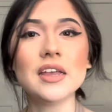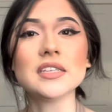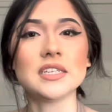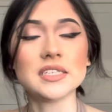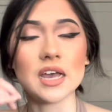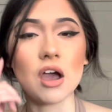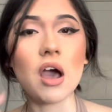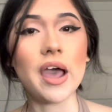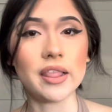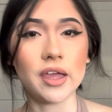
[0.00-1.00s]
Since I got
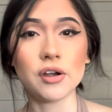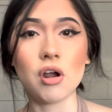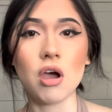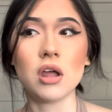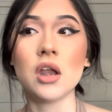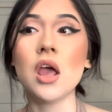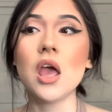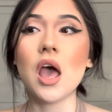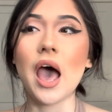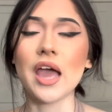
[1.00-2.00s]
eyeliner on,
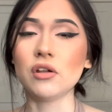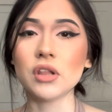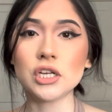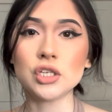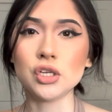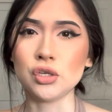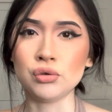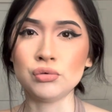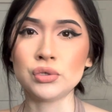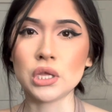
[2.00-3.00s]
I don't like to
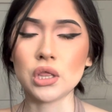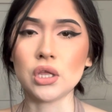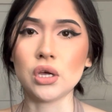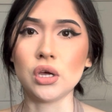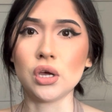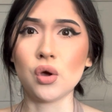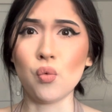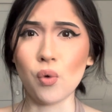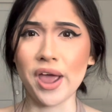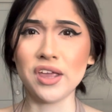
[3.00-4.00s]
use the
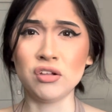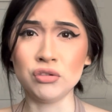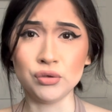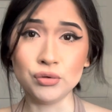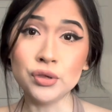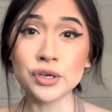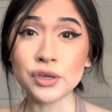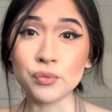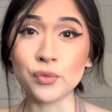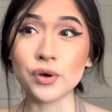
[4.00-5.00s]
white glue
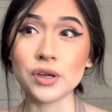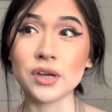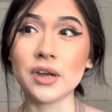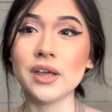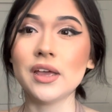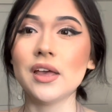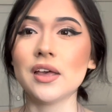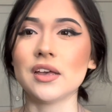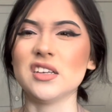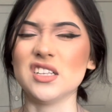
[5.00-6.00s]
looking one
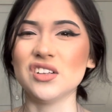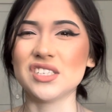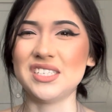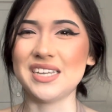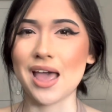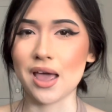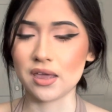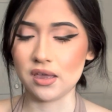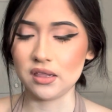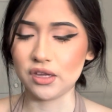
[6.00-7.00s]
because it looks
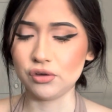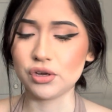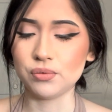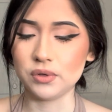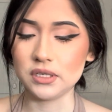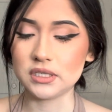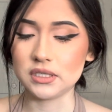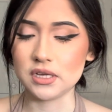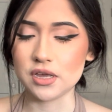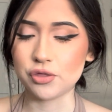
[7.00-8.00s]
tacky. Like, you could really
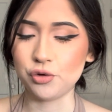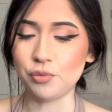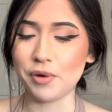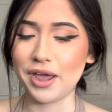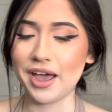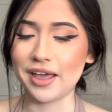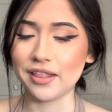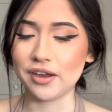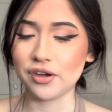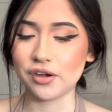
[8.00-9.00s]
see it through my
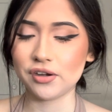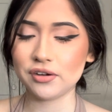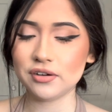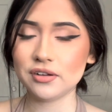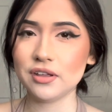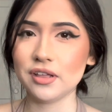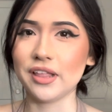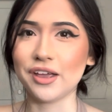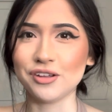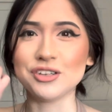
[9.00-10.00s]
eyeliner,
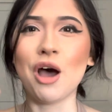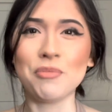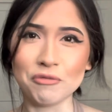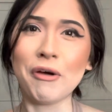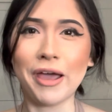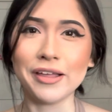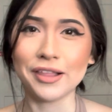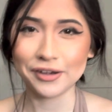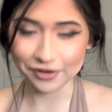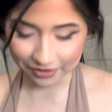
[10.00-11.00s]
like on top of my
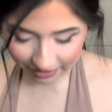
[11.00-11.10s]
eyeliner.